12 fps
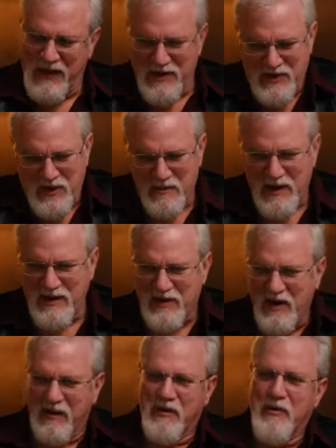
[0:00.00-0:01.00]
Thank you so
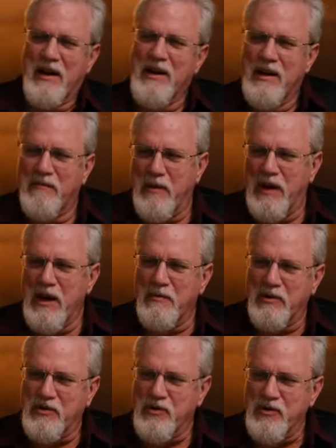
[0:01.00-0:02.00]
much. We have been
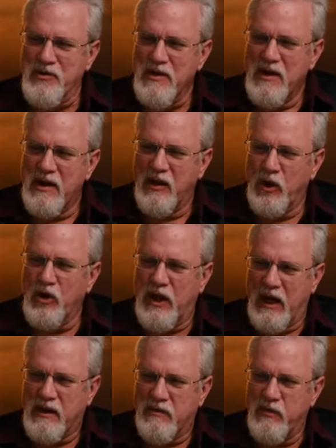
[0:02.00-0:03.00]
able to
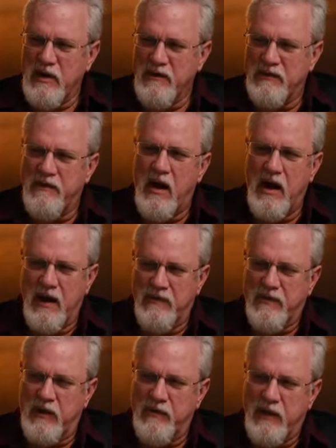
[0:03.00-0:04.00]
look at really
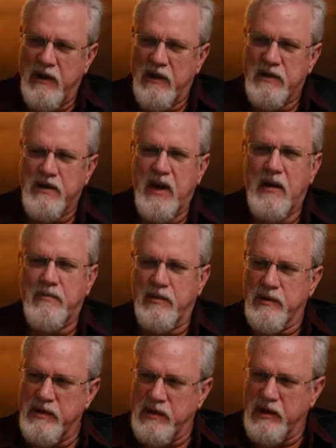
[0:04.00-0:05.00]
5 of the
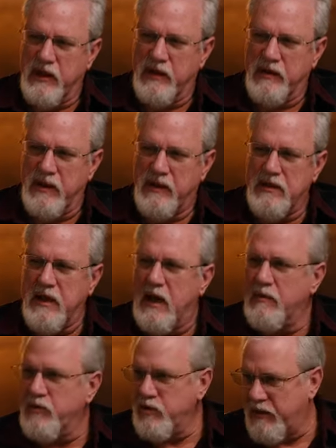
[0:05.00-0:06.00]
examples that
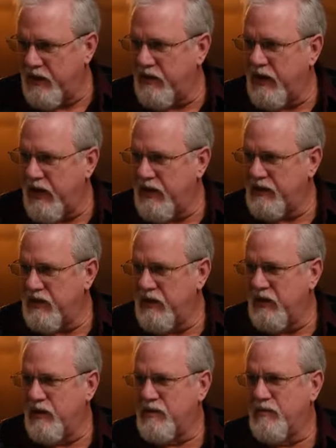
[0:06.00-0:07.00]
Dan Brubaker has
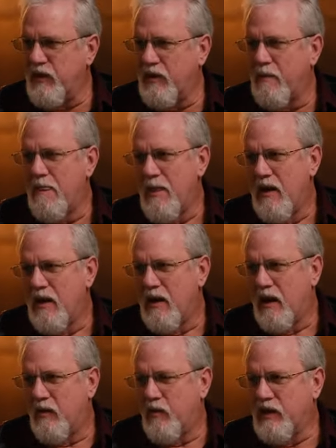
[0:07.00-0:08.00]
in his book,
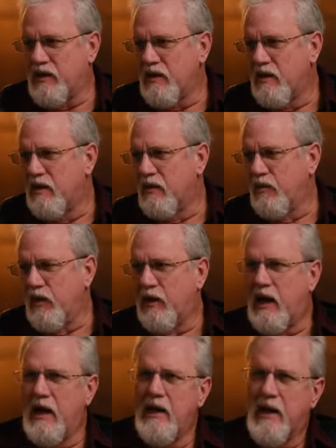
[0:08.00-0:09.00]
which
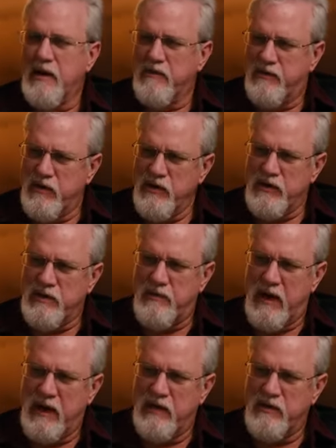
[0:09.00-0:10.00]
were highlighted
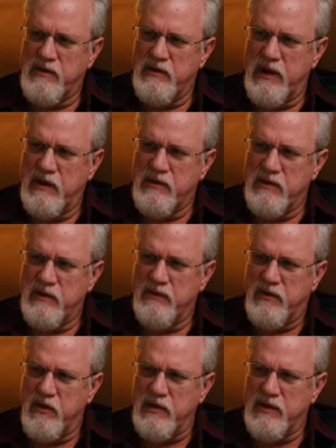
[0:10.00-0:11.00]
first back in
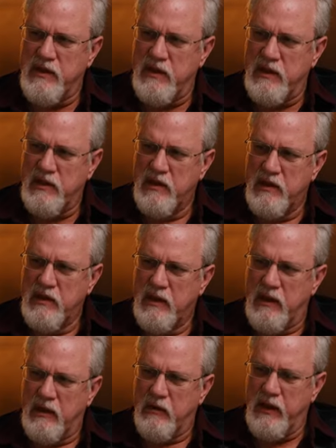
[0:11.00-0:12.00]
2014.
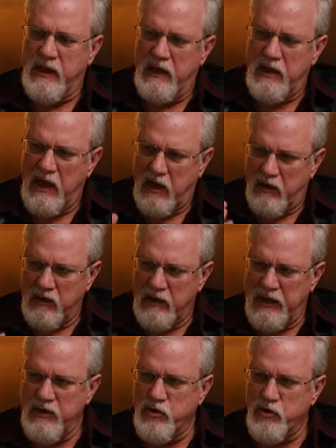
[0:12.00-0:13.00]
And we can now
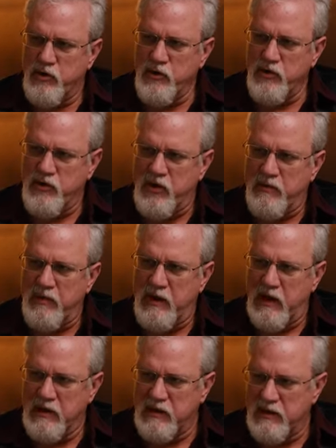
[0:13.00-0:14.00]
introduce them
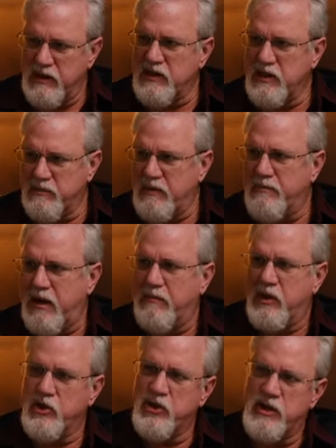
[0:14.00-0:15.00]
because this has been
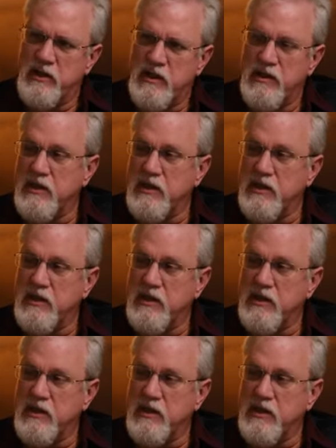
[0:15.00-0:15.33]
published.